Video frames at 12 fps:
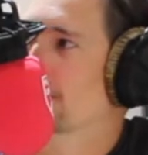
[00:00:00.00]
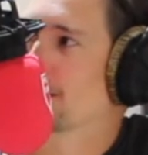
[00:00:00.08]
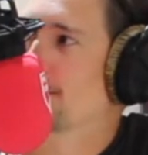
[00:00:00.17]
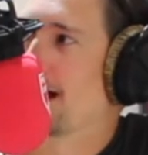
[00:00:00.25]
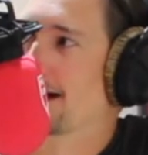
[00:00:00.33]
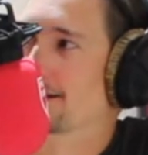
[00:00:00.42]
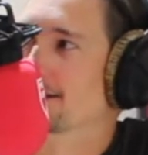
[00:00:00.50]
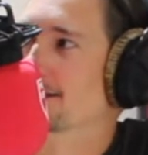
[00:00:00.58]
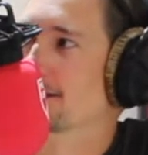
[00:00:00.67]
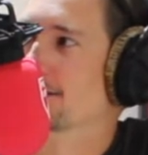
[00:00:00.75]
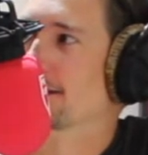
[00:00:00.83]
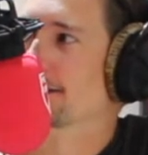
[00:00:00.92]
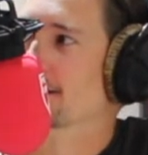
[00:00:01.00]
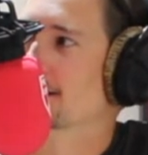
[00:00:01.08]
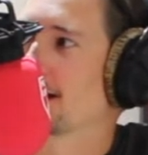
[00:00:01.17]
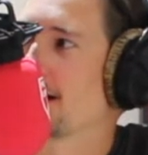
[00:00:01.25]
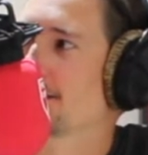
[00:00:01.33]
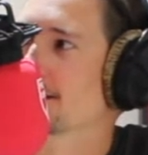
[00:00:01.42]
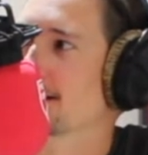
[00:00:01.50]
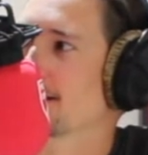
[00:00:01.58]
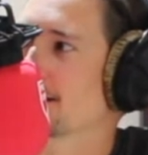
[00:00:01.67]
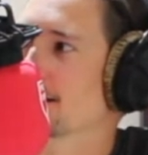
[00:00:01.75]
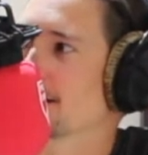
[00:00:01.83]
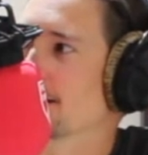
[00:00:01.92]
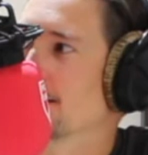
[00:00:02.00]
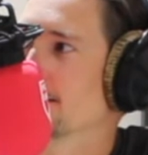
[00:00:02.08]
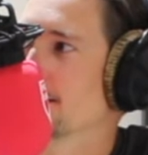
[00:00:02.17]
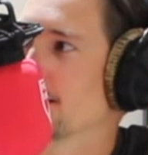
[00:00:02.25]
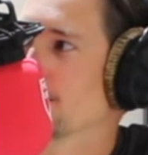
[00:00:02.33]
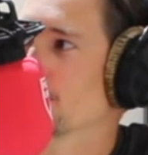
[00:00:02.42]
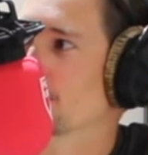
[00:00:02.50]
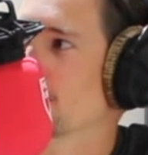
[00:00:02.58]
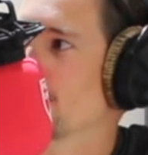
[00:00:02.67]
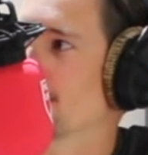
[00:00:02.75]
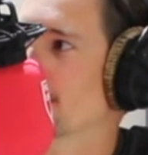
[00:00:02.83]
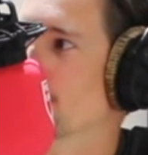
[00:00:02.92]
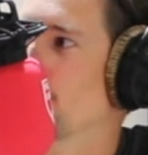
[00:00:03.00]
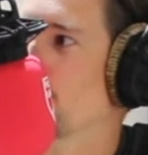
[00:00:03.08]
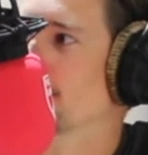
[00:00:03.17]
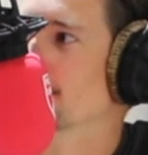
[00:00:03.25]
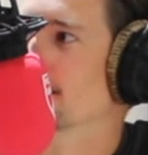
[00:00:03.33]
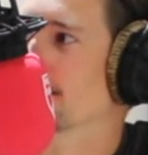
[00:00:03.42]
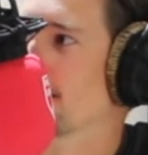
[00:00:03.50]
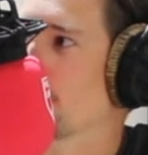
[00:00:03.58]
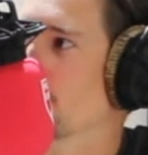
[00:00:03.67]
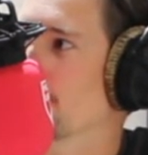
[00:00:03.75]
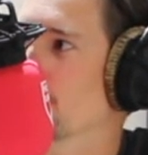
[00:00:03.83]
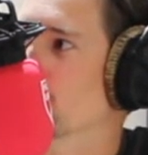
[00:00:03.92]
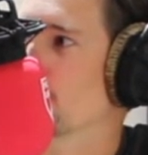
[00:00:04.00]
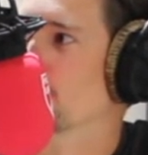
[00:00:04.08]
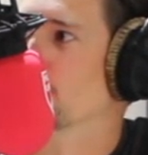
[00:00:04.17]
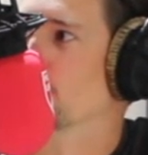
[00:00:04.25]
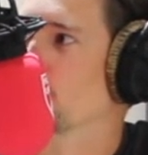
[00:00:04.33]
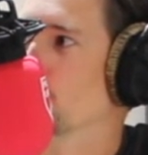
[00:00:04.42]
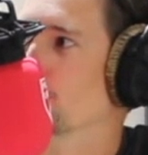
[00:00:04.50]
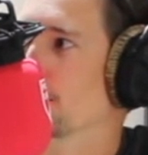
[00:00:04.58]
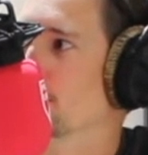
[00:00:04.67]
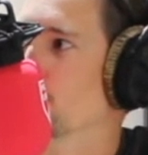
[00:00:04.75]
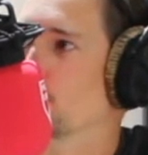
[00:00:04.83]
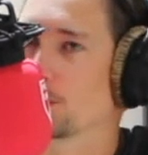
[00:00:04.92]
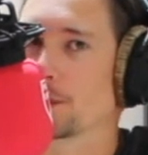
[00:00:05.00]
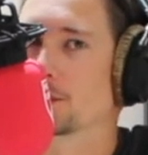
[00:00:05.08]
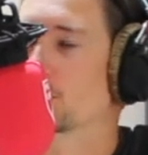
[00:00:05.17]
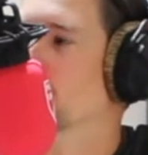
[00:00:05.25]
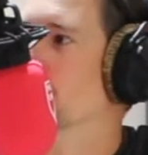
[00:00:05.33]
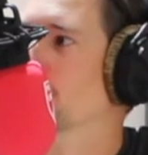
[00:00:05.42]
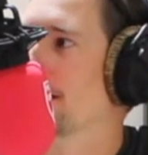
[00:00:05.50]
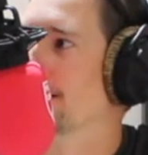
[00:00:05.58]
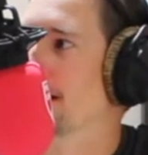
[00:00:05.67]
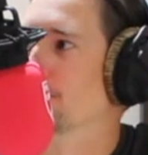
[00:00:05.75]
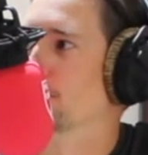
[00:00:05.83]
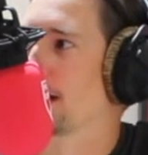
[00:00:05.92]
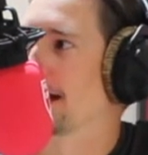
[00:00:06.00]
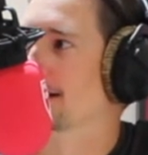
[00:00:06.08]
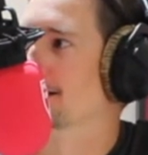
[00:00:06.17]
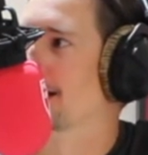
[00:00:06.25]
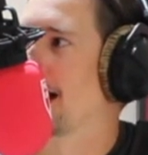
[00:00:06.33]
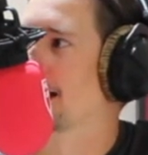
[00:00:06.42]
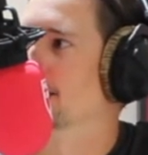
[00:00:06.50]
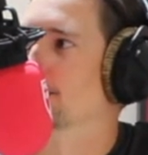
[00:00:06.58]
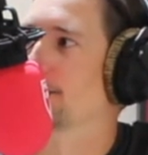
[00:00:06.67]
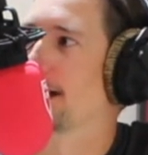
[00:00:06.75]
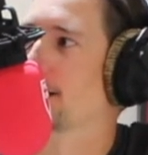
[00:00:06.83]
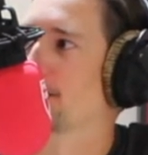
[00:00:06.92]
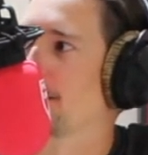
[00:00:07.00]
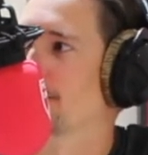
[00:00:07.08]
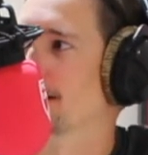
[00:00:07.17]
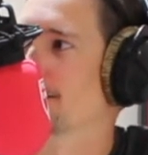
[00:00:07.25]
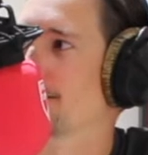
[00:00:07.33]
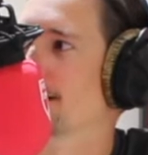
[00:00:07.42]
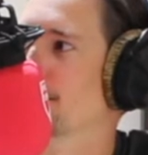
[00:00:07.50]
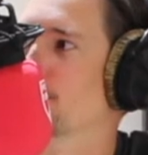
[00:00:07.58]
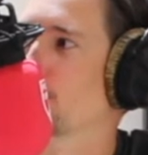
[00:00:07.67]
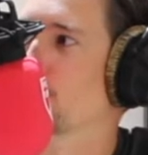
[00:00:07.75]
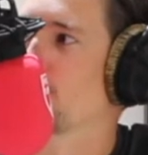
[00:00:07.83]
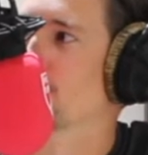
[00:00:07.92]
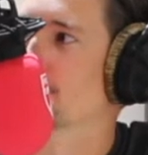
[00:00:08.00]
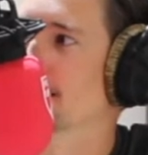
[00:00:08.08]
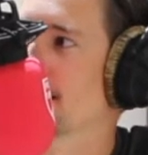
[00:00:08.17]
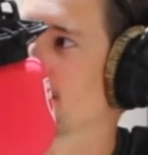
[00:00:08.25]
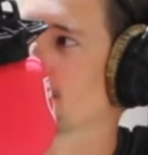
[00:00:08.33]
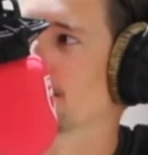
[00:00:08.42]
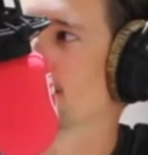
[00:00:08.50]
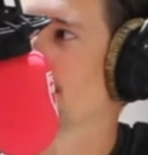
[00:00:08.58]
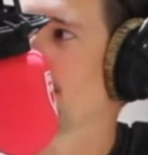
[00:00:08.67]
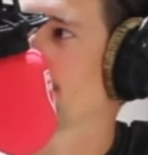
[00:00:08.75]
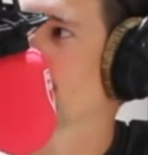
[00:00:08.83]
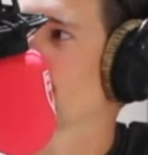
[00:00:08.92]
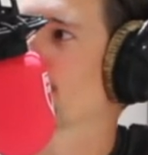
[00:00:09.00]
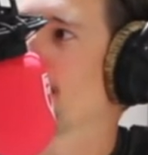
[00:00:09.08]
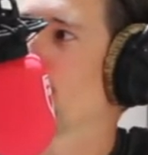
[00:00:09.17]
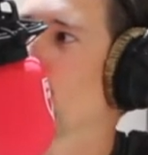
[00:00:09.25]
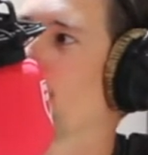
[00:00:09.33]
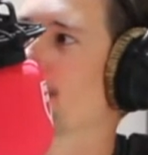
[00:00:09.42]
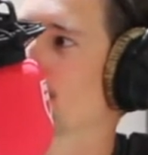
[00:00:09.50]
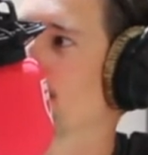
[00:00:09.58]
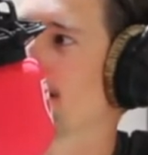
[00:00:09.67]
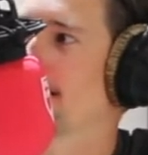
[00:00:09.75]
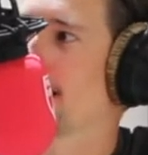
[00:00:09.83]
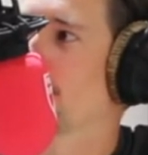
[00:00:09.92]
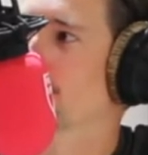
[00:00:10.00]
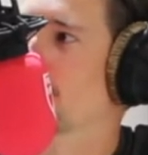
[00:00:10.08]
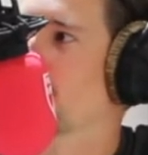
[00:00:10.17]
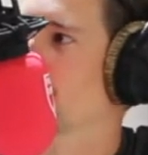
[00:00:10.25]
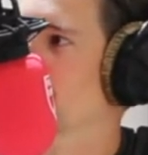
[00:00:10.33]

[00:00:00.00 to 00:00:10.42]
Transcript: it back. This is the thing. The start of the season, it was so disappointing. They were in a real poor run of form. We were talking about Neville getting sacked and Beckham having to have that difficult conversation. They've now won as many games at home as